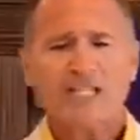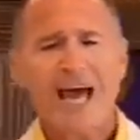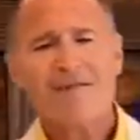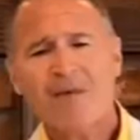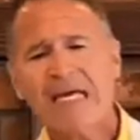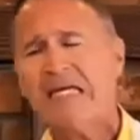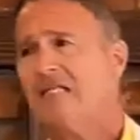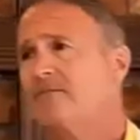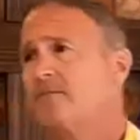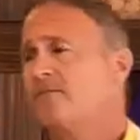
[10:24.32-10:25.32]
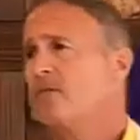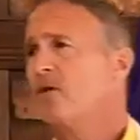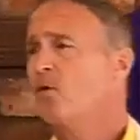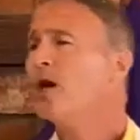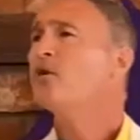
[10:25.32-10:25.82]
that mean?
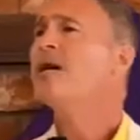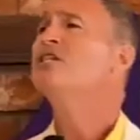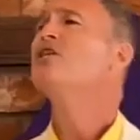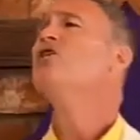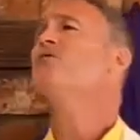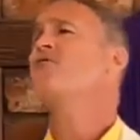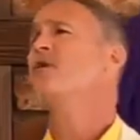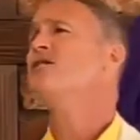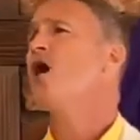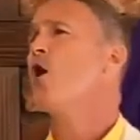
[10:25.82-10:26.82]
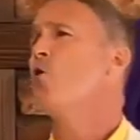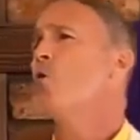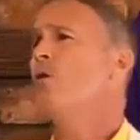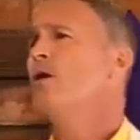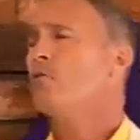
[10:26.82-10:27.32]
What do we do if we know
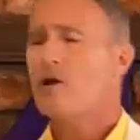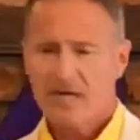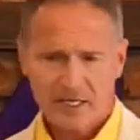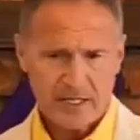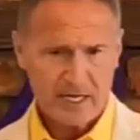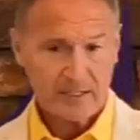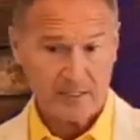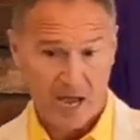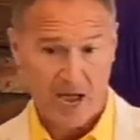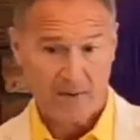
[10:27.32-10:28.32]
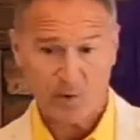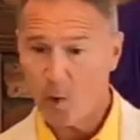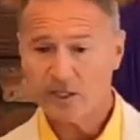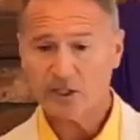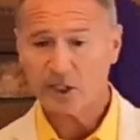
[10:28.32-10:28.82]
we're in the end times?
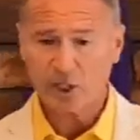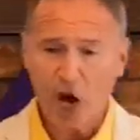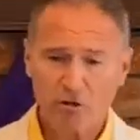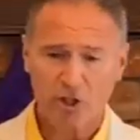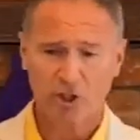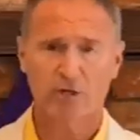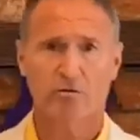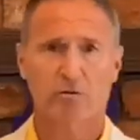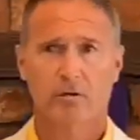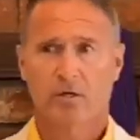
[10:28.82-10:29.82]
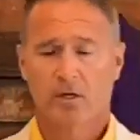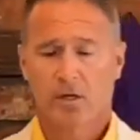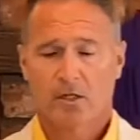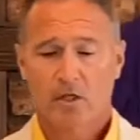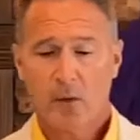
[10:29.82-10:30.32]
What does the church do?
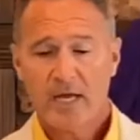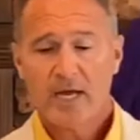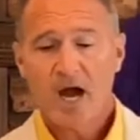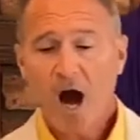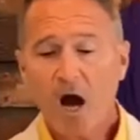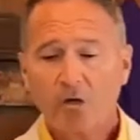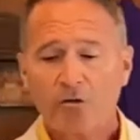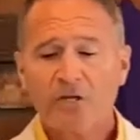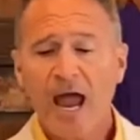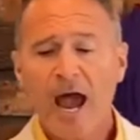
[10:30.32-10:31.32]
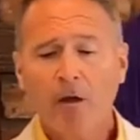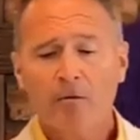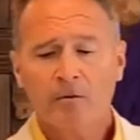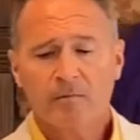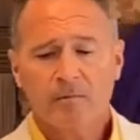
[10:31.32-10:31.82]
Do we hunker down?
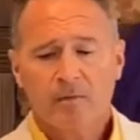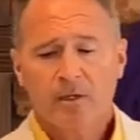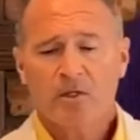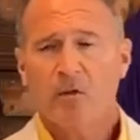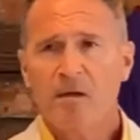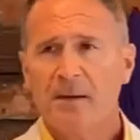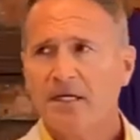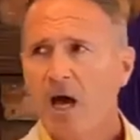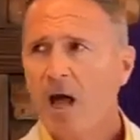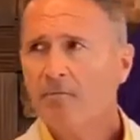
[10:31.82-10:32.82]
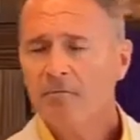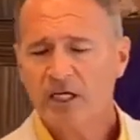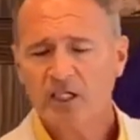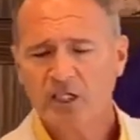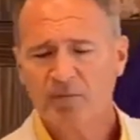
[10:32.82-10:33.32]
Do we become
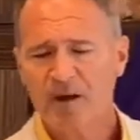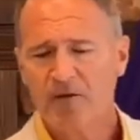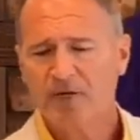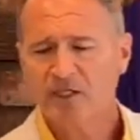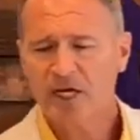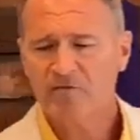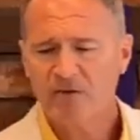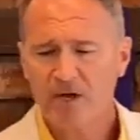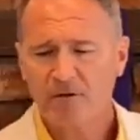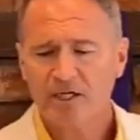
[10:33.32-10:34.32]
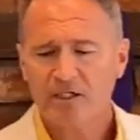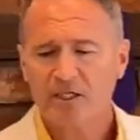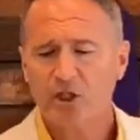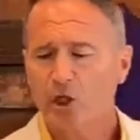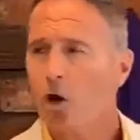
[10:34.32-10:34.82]
conspiracy theorists
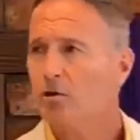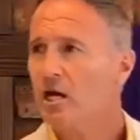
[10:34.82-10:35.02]
and start